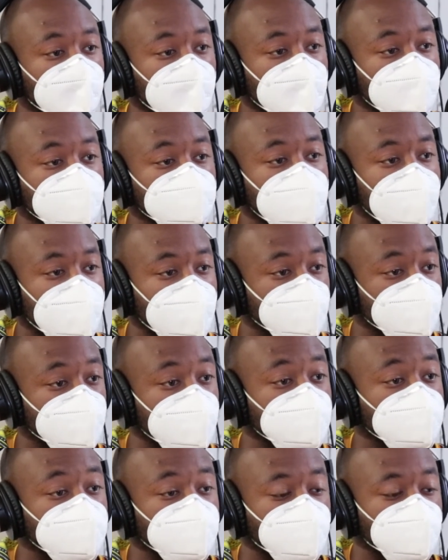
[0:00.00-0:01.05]
and
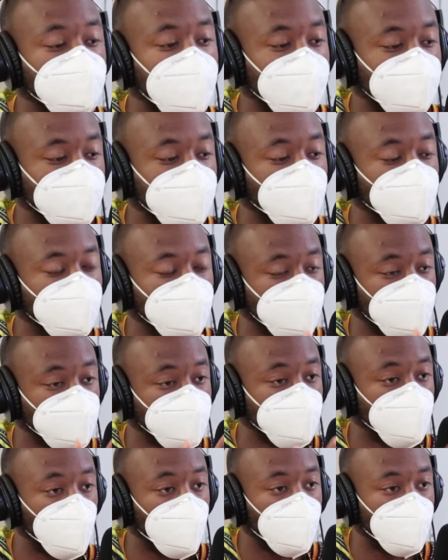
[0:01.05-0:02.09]
you're not telling us a
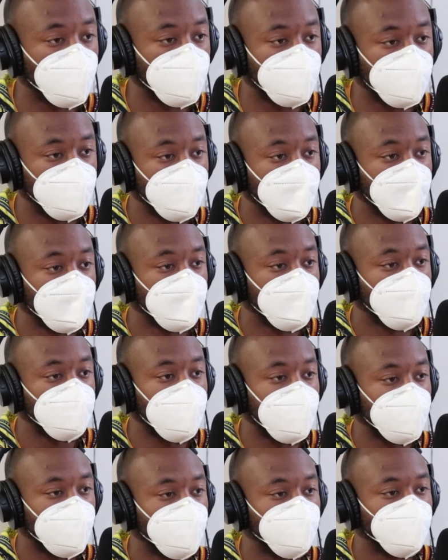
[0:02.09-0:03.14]
story, you're
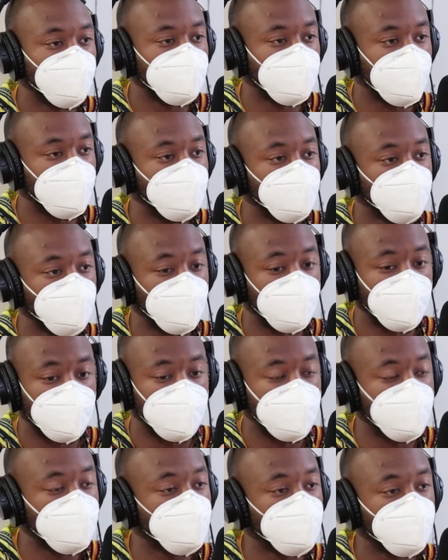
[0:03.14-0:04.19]
not giving us any sort of
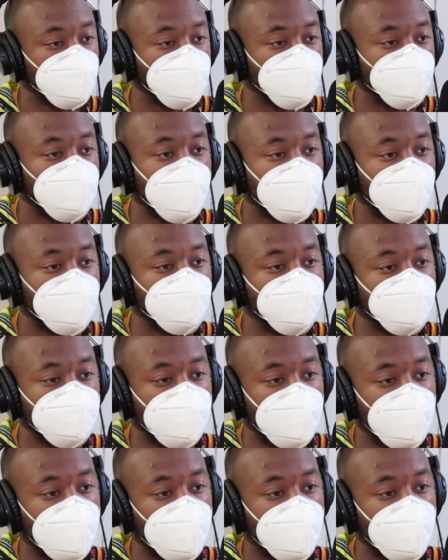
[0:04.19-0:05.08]
history, you're not giving us